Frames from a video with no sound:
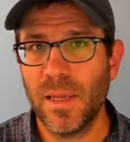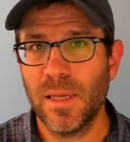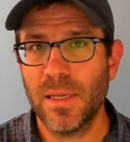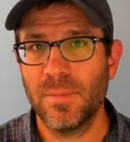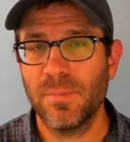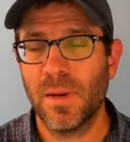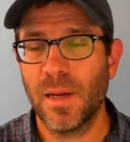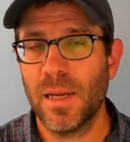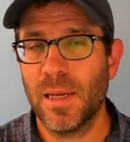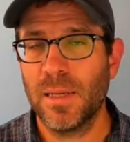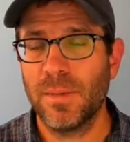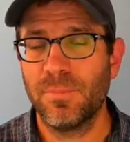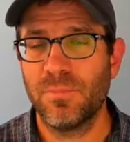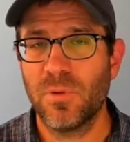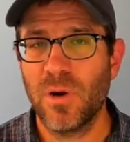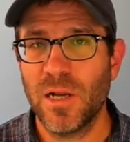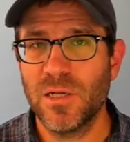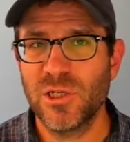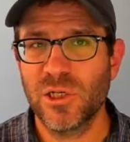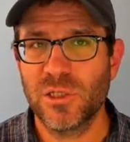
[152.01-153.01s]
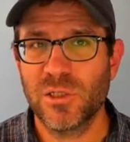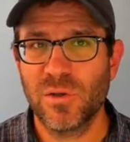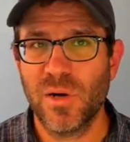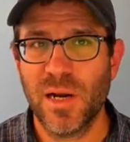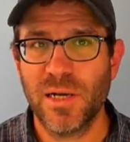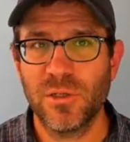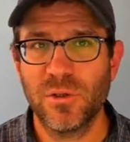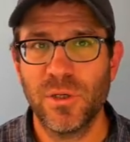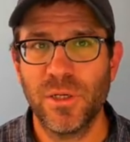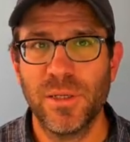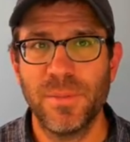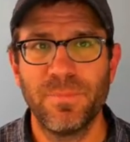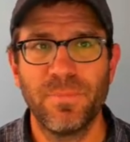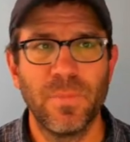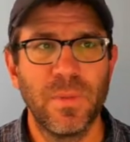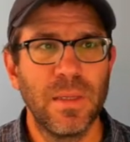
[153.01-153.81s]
in my project directory.